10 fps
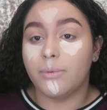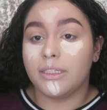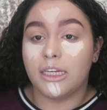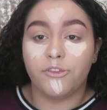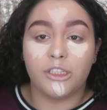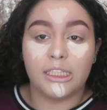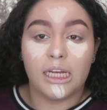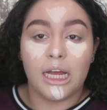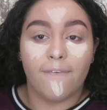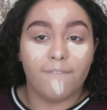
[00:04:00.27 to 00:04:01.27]
up because I didn't
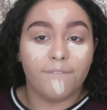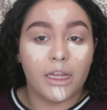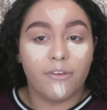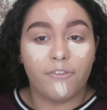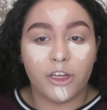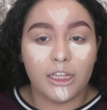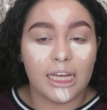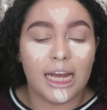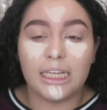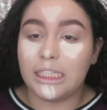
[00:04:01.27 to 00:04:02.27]
really feel
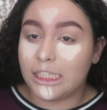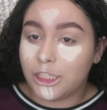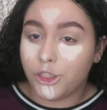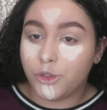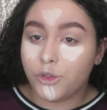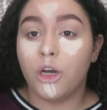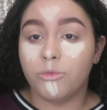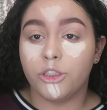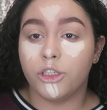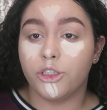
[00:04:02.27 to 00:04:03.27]
like I needed to, so
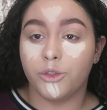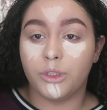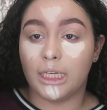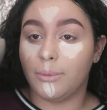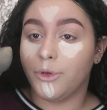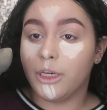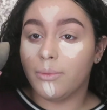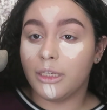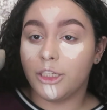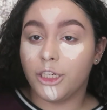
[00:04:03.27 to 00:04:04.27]
I'm just going to use a beauty
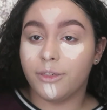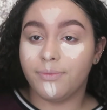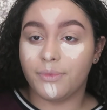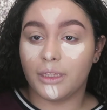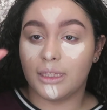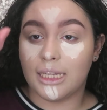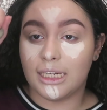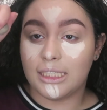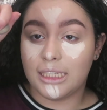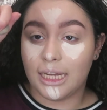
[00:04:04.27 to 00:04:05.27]
blender
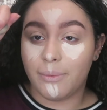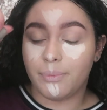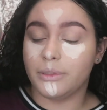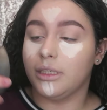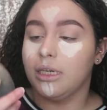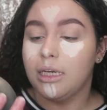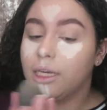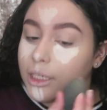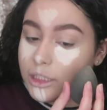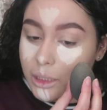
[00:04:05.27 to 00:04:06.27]
that is damp
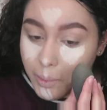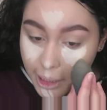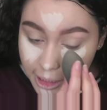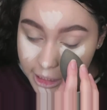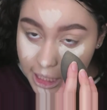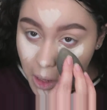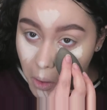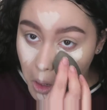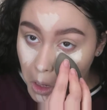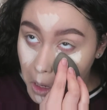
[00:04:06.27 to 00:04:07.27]
to blend this out.